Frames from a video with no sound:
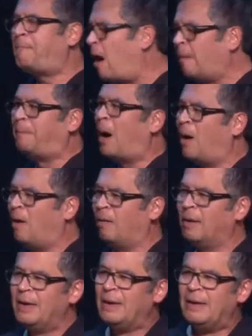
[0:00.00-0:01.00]
pawpaw
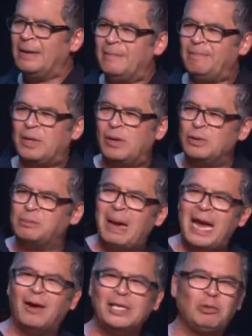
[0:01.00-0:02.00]
who's
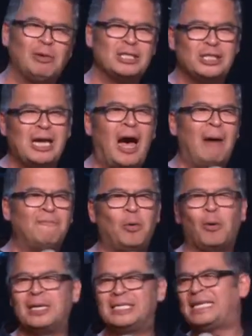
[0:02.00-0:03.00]
married to a Psalm
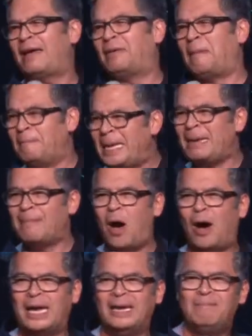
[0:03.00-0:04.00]
47
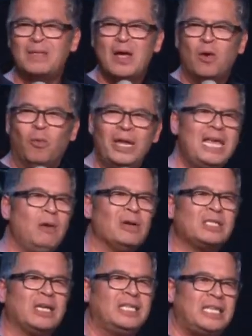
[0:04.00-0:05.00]
Mima. And when he
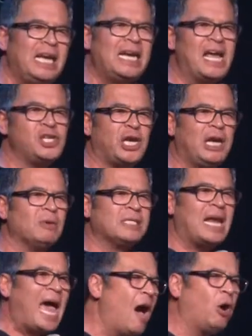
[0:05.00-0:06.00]
was a teenager, he was
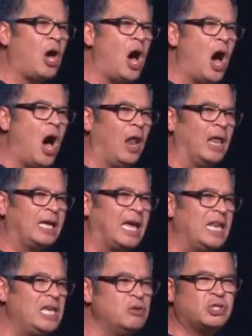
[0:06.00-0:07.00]
an alcoholic
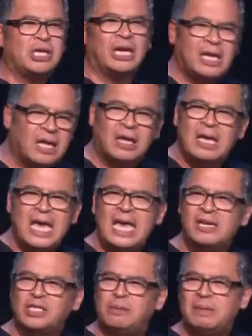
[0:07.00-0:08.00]
and he used to he
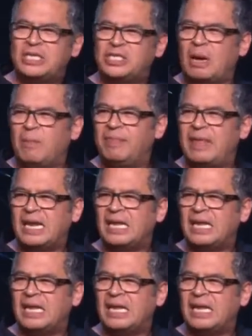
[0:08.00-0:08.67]
used to be someone that